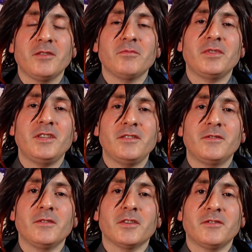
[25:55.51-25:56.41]
please
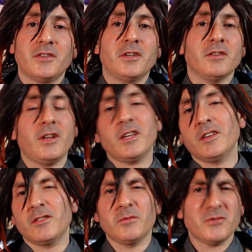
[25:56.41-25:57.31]
consider
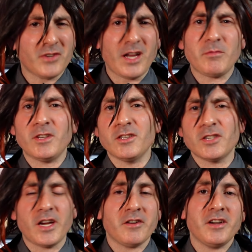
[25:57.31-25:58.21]
liking, subscribing,
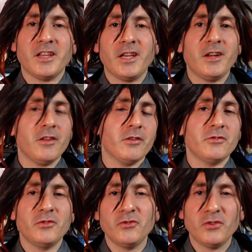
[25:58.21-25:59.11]
sharing, any of those
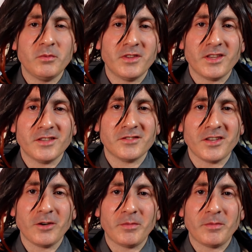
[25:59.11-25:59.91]
YouTube-y things to help